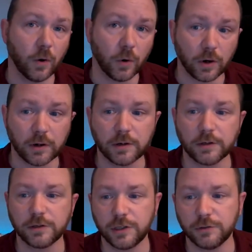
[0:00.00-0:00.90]
or
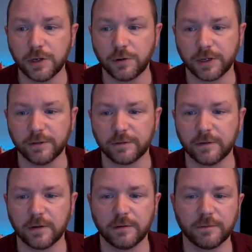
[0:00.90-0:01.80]
2
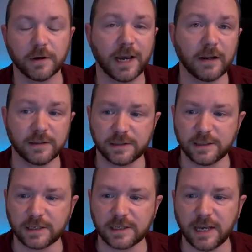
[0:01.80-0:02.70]
tokens. For a
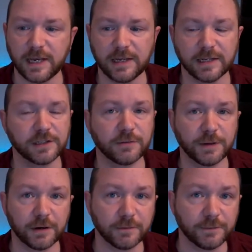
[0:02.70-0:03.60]
Catalyst 6K, it's
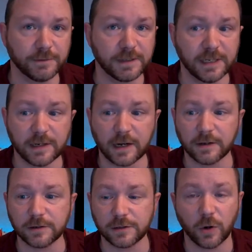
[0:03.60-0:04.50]

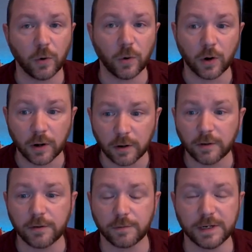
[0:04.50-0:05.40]
$315 or
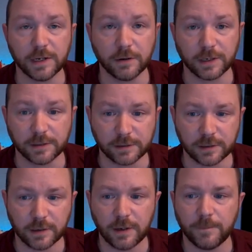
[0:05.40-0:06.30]
3 tokens.